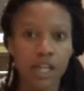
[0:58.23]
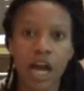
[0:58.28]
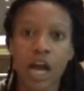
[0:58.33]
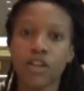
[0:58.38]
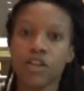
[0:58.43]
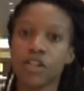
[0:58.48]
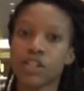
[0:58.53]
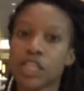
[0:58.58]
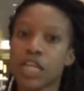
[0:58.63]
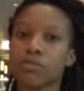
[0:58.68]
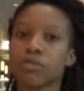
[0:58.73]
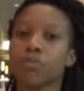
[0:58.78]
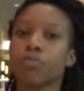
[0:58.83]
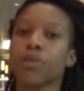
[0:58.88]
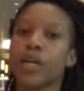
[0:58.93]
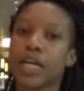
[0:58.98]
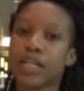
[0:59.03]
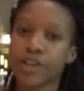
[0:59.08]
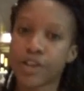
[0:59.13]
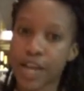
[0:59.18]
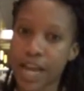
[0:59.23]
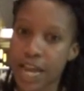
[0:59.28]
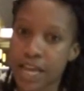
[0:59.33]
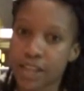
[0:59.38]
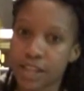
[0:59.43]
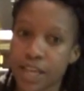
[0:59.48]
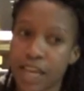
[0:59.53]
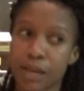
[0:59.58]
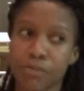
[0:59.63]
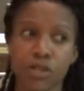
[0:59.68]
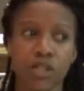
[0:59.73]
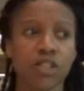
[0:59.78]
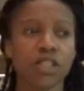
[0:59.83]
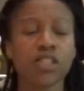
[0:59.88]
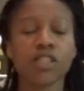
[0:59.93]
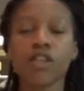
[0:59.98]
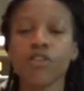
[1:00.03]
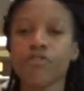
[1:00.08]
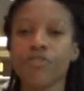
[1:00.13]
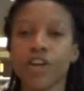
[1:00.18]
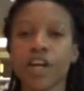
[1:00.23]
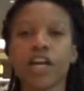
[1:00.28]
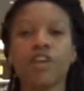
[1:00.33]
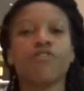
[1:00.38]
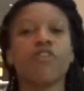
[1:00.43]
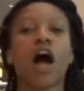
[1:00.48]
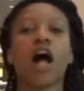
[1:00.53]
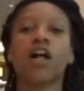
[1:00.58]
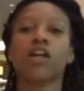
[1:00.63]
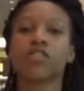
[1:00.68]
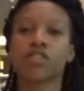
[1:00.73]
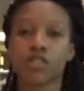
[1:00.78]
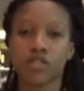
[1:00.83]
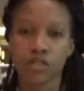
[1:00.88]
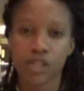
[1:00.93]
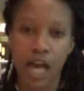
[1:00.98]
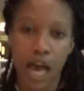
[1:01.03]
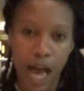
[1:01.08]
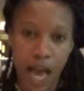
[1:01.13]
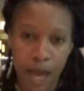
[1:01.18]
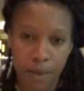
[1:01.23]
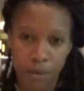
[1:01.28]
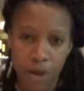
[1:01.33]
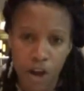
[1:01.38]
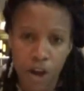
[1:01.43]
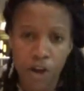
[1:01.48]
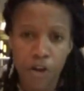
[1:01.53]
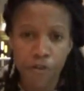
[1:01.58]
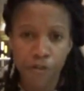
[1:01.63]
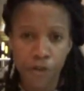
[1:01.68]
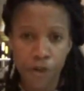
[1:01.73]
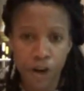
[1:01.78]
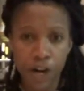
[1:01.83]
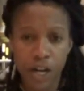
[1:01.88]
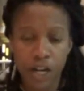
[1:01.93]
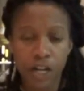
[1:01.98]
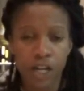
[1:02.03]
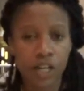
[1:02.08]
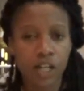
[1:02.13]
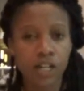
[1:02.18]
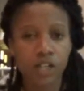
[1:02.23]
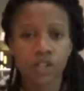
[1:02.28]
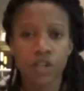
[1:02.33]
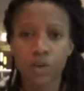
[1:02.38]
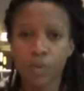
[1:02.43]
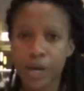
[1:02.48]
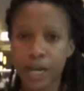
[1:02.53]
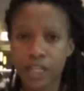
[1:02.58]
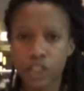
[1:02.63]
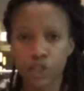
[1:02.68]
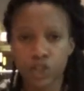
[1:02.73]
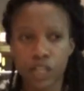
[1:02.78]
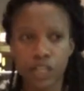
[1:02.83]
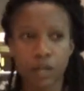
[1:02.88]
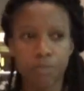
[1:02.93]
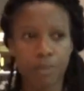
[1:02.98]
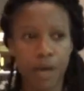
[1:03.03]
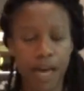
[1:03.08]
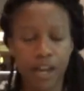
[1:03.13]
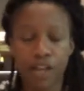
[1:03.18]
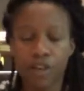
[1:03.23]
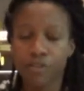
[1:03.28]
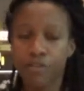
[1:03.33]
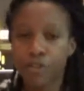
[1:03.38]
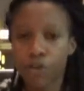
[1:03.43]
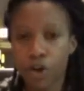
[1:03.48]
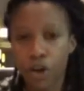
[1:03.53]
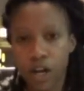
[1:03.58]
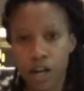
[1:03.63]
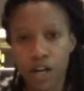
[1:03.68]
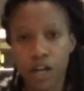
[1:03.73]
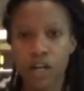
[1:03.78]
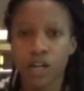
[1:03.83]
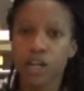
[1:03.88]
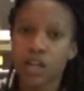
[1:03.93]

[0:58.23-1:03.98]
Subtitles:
Other teams are playing their 8th game. So this is a very volatile time for the wagering and betting for,